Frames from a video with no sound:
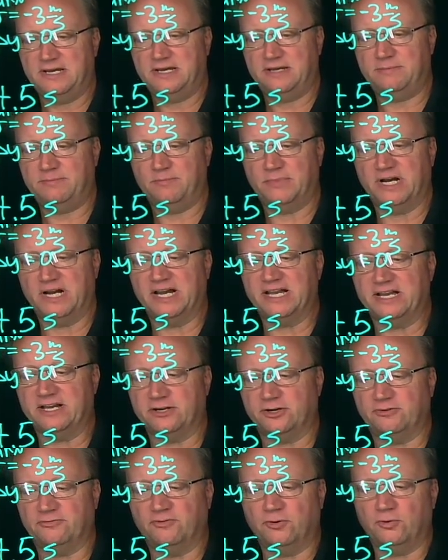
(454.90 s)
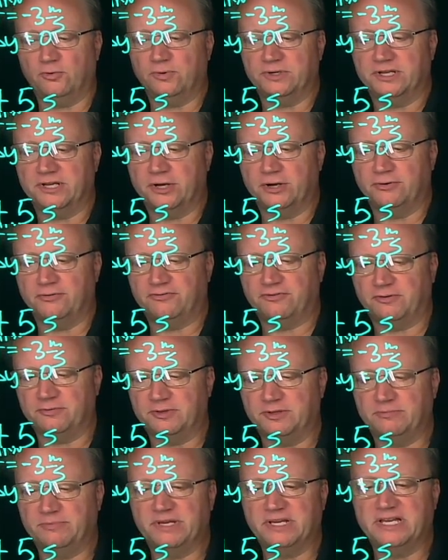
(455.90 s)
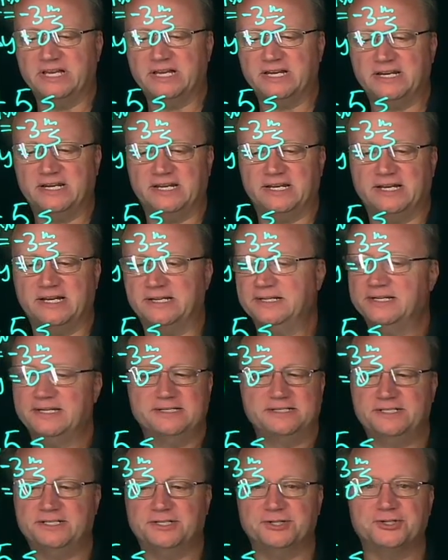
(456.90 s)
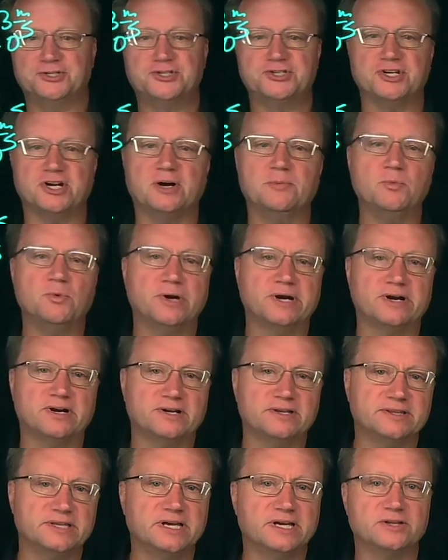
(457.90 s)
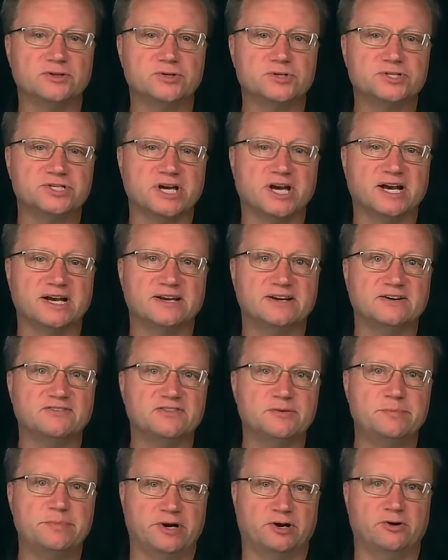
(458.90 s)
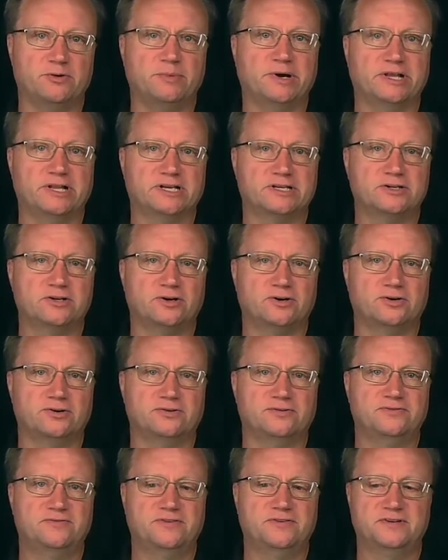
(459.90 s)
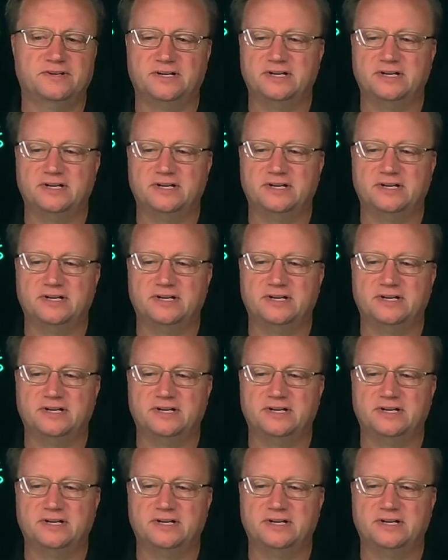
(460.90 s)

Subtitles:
My interval would go from the beginning to somewhere on the other side of the parabolic curve.